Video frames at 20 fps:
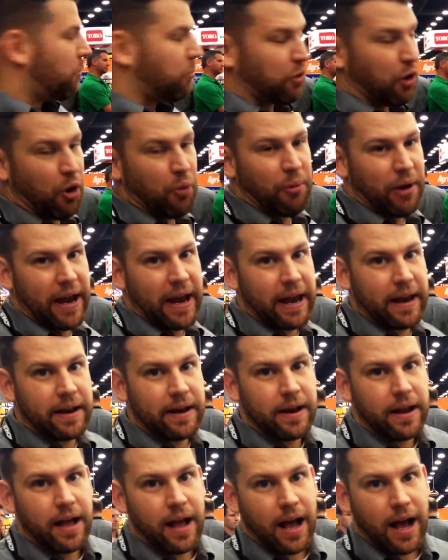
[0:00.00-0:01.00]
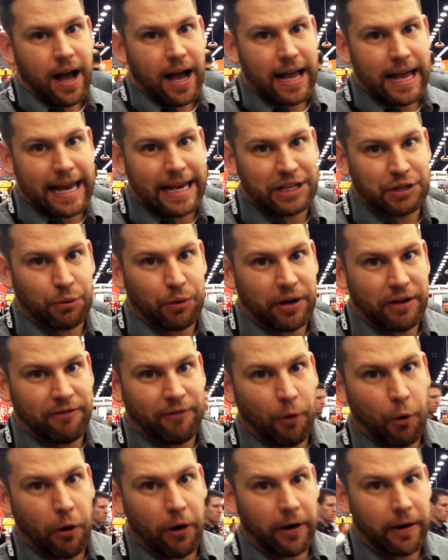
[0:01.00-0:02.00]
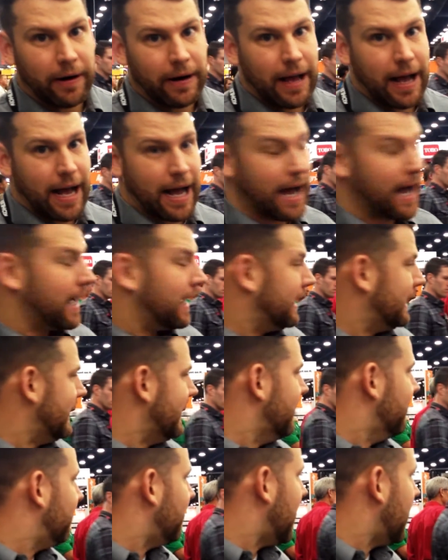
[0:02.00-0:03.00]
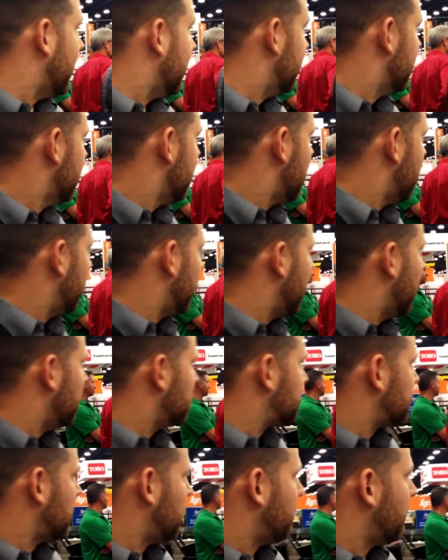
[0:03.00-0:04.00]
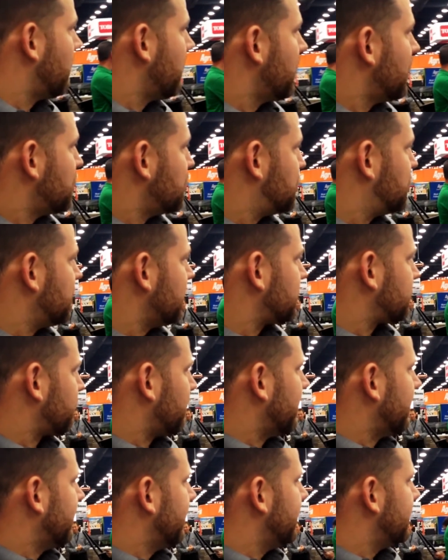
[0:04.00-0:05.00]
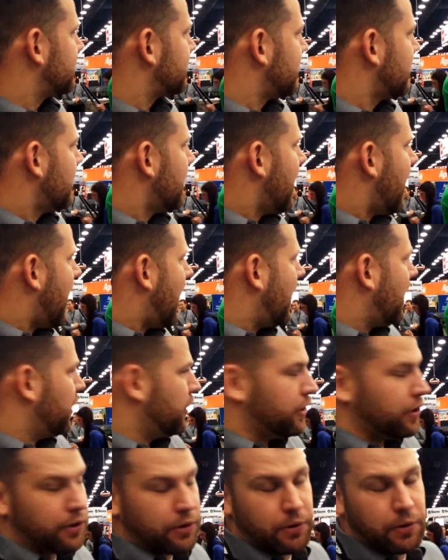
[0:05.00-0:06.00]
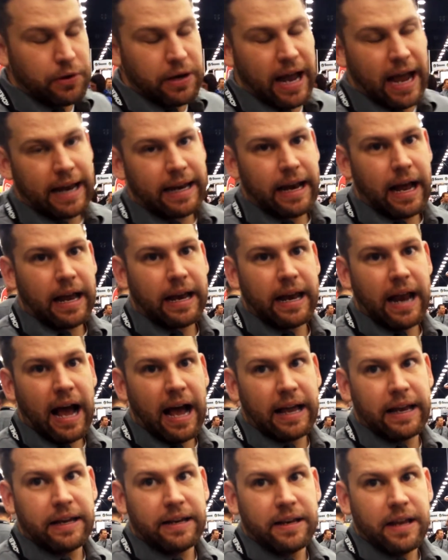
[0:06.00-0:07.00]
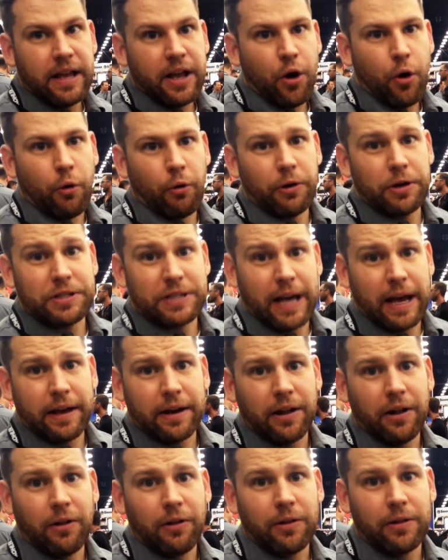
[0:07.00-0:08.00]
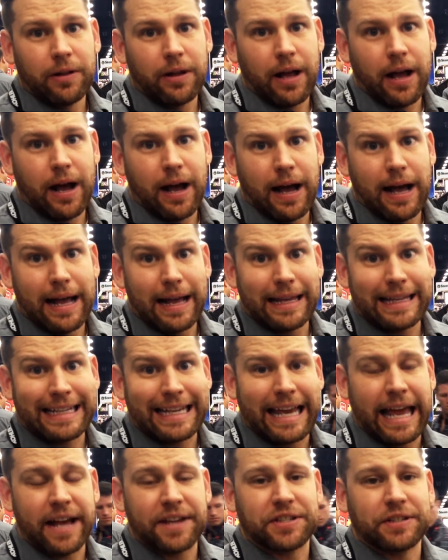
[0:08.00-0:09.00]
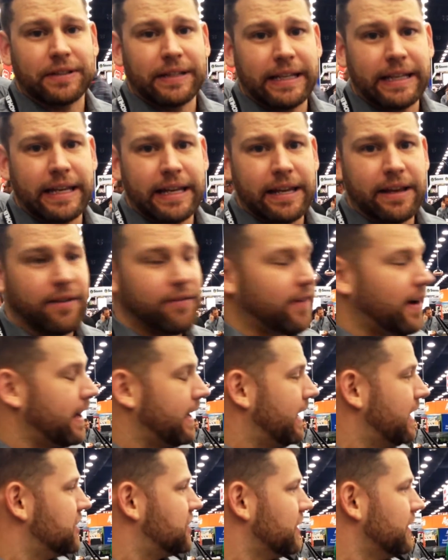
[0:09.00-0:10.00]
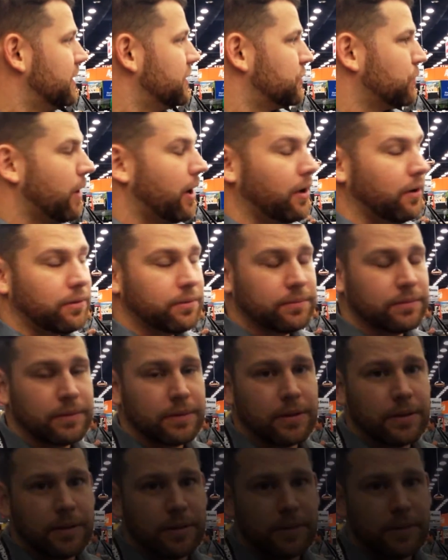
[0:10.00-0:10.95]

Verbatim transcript: our propane 824 uh, EFI. We also just released our new 999 horizontal uh, gasoline EFI engine as well.